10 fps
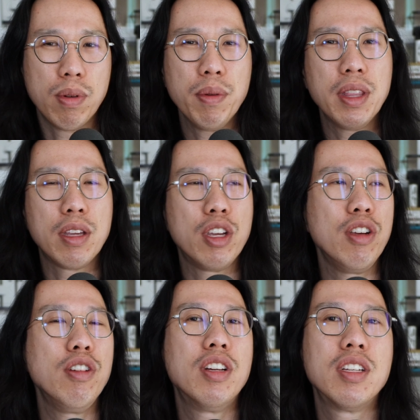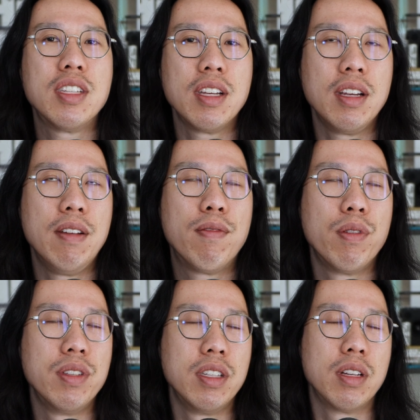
probably the hugest influence in